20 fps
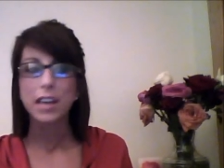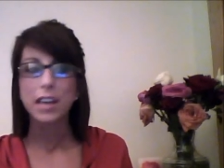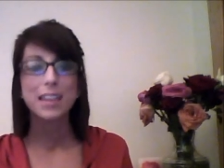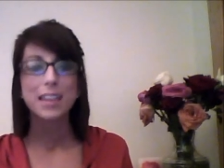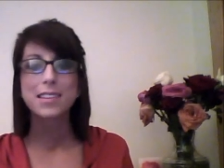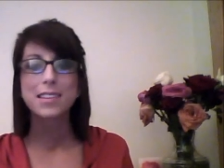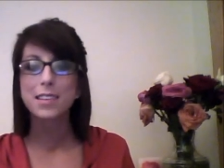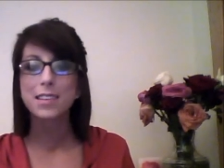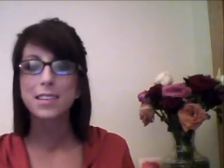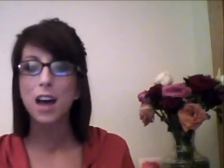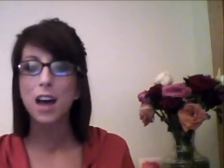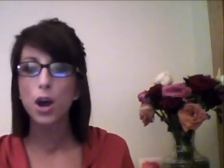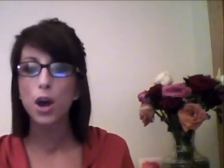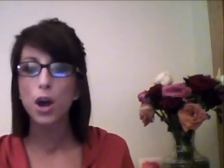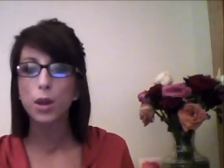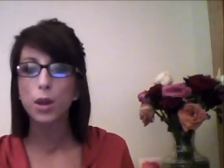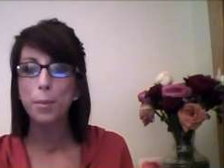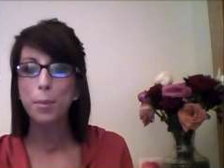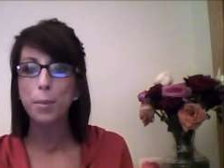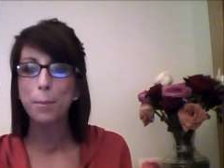It's not
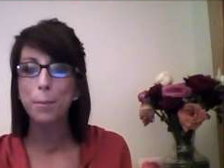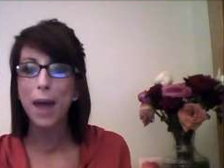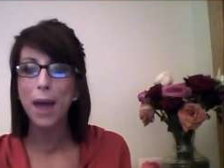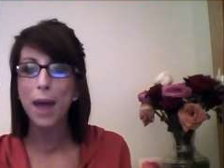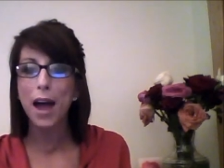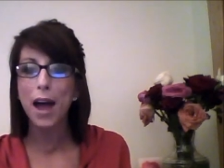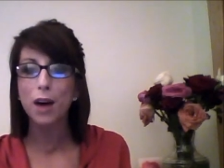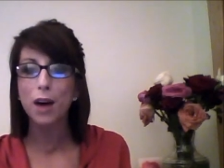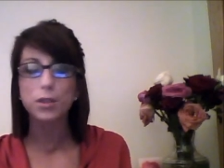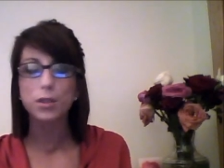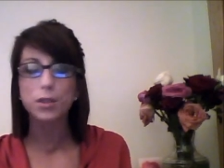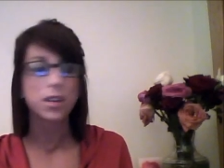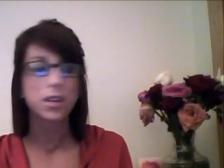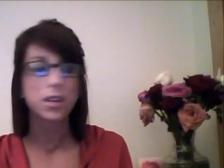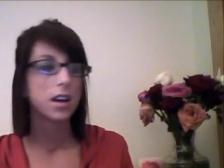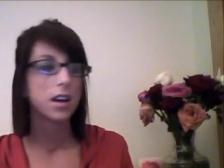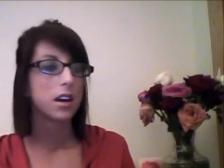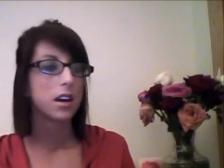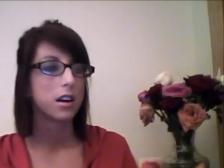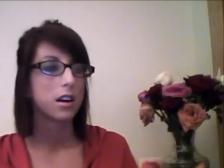all about
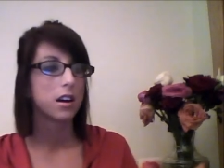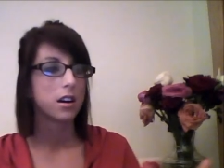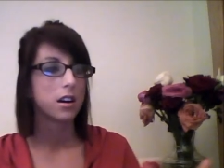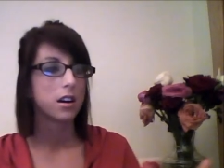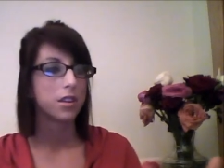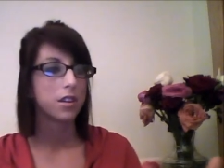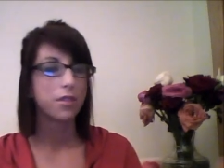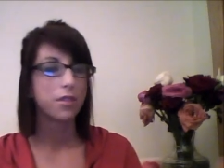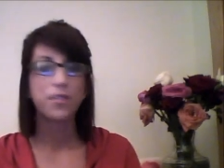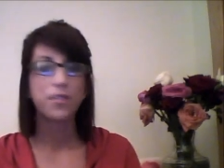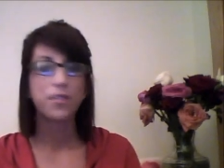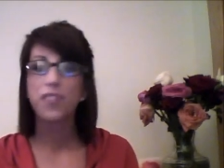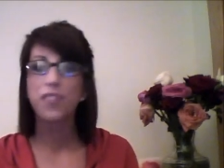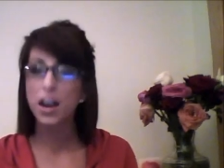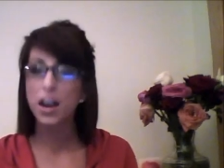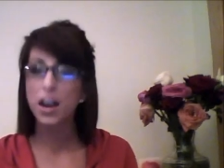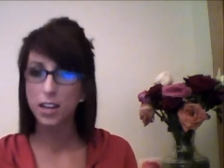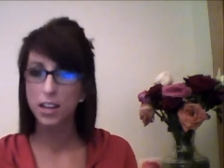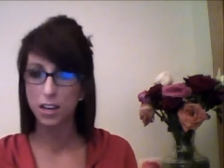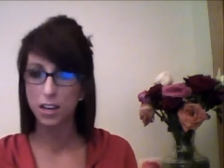the
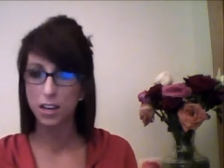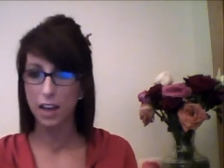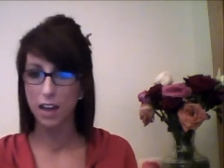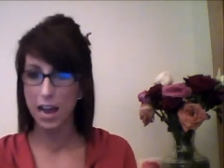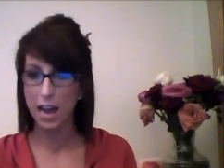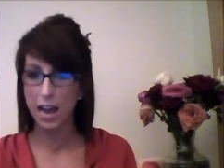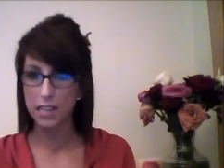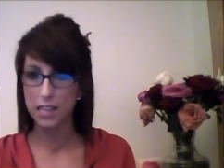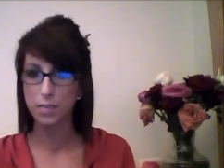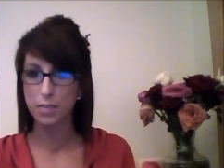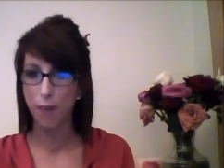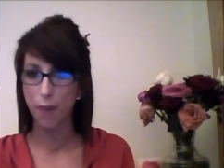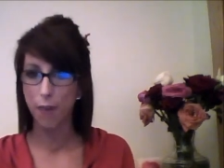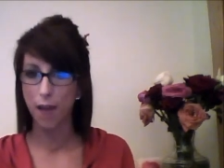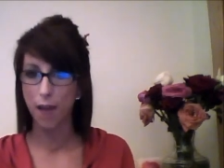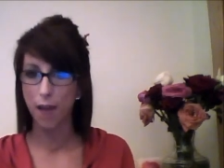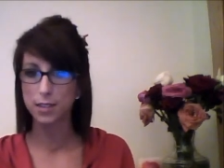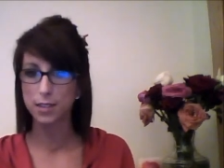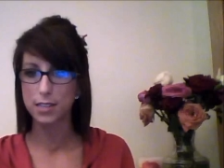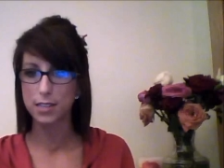fucking
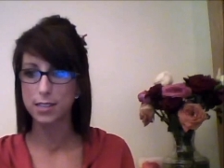aspect.